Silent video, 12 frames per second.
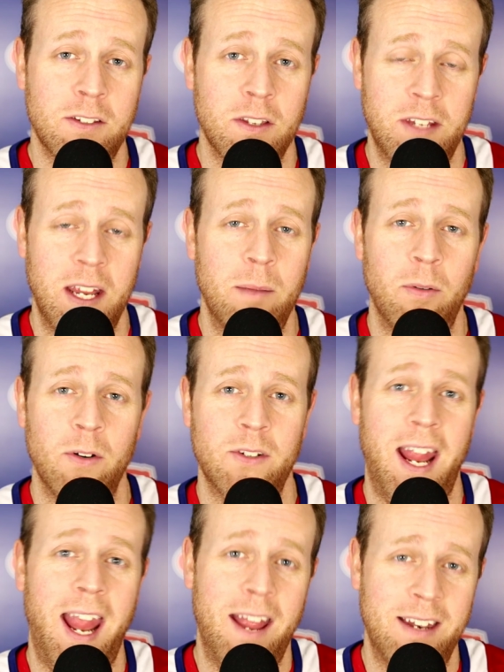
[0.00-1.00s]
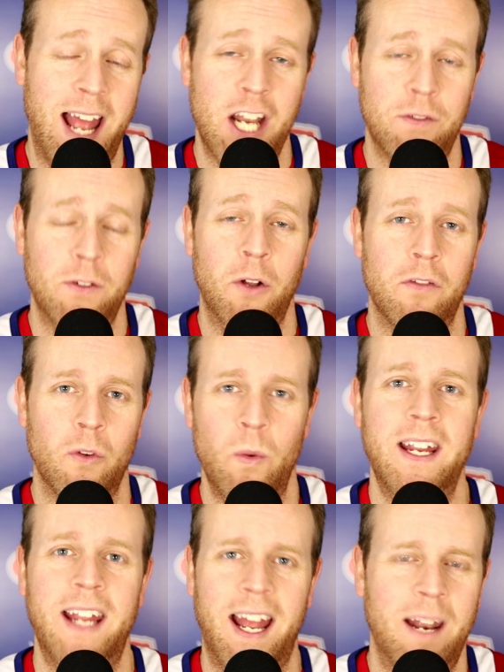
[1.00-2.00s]
the Sabres and Nashville over the
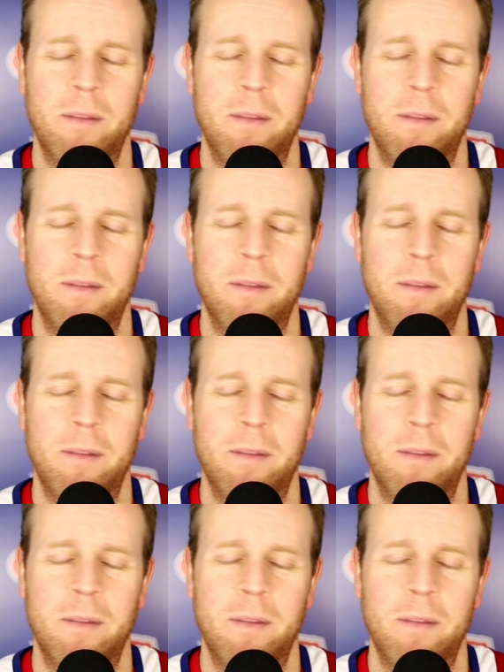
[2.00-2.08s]
weekend,